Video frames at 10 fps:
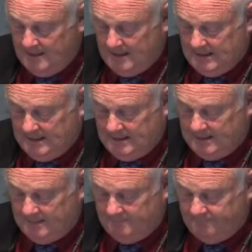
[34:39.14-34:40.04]
uh,
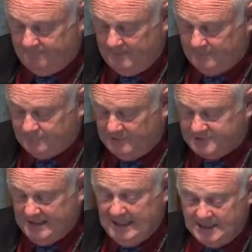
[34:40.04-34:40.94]
of uh,
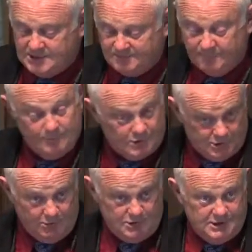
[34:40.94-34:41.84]
trustees for the
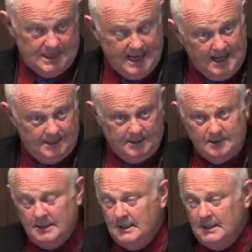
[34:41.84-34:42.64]
church in Canada.